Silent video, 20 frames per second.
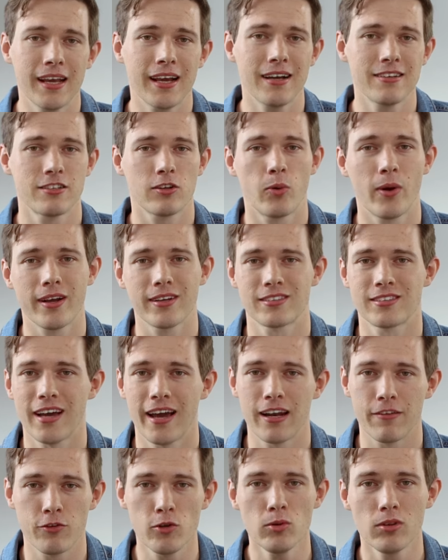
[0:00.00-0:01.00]
Hey guys, a quick
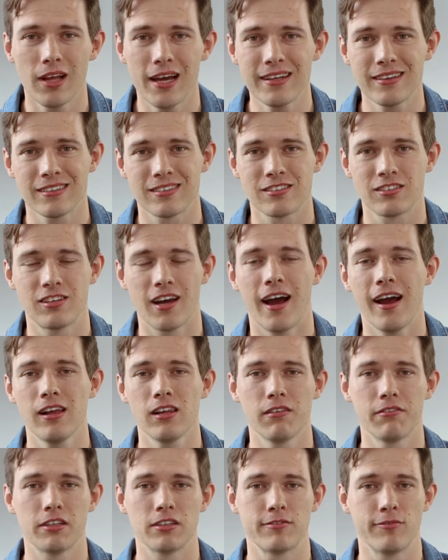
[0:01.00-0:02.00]
aside, if you like the
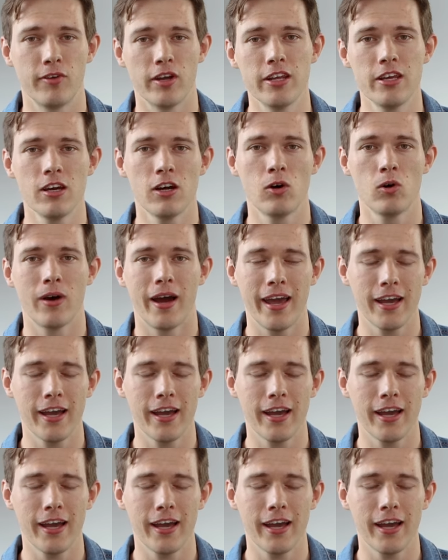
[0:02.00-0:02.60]
style of this video,